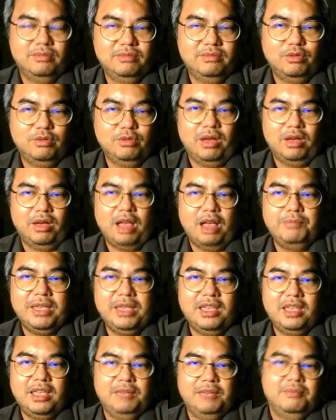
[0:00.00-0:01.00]
were
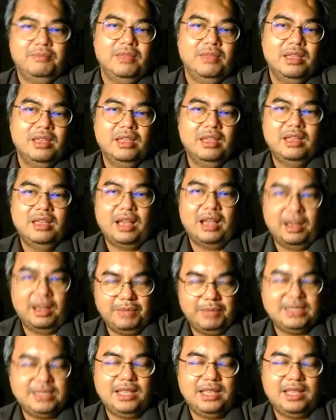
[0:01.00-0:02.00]
helping him,
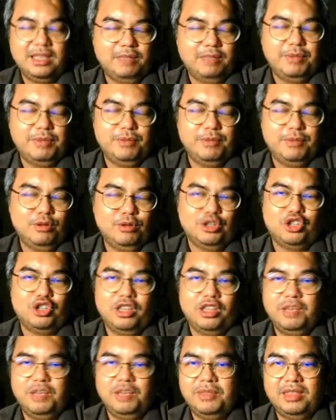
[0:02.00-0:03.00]
basically the people who
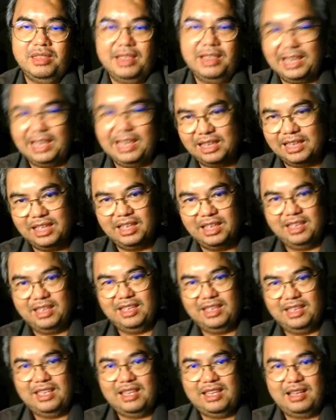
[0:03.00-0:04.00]
shot him in the leg,
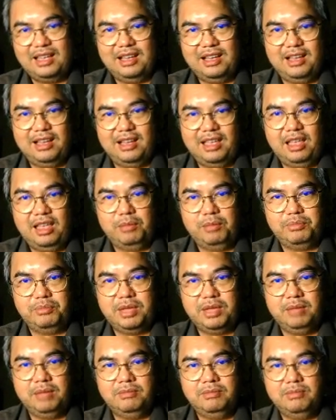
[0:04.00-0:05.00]

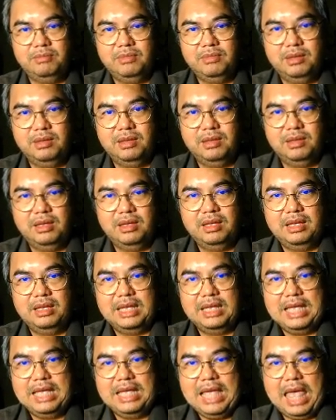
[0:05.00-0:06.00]
helped him,
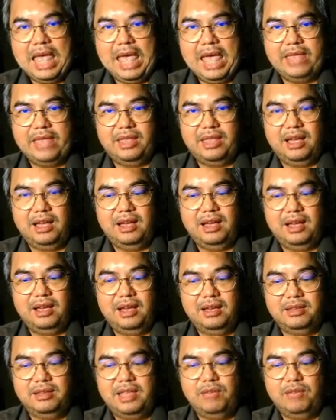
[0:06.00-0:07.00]
and
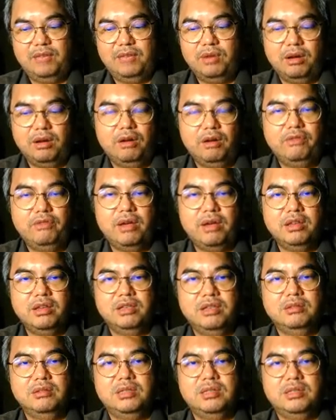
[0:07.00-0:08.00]
they were all found
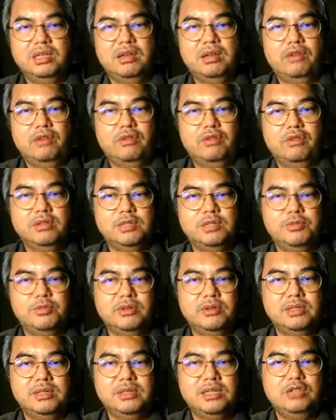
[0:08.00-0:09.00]
guilty of
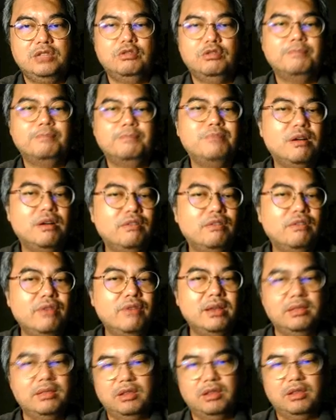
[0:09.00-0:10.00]
conspiracy to
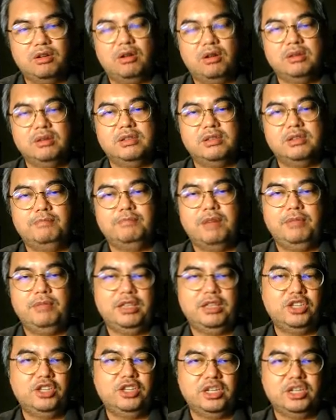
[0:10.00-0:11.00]
pervert the cause of
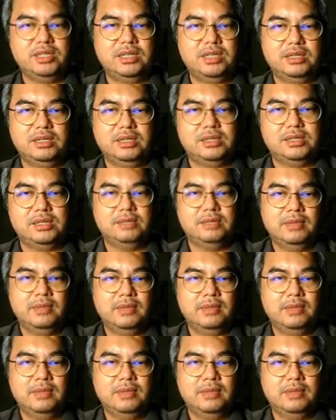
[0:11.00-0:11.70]
public justice.